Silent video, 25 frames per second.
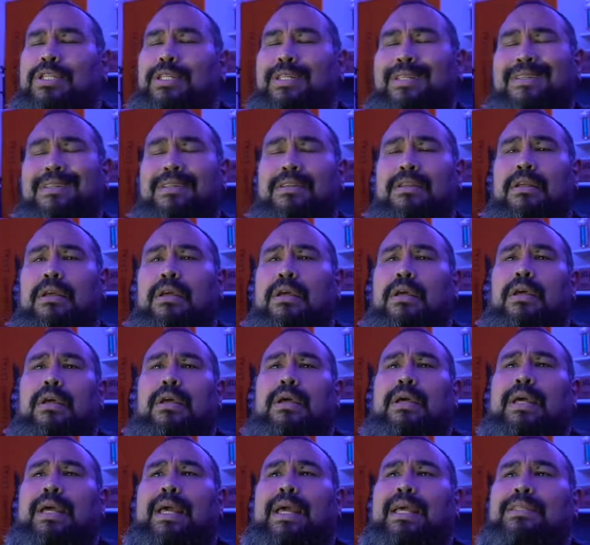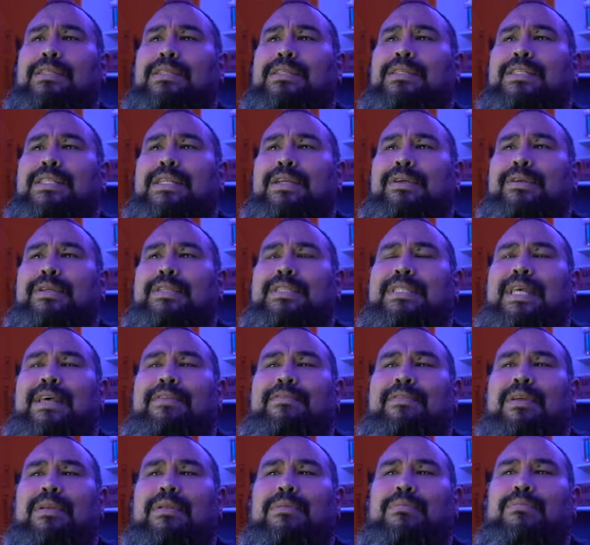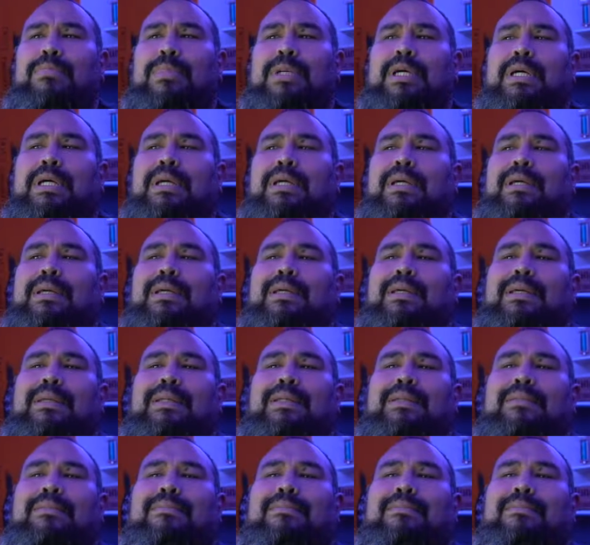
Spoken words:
and it's a Series 7, but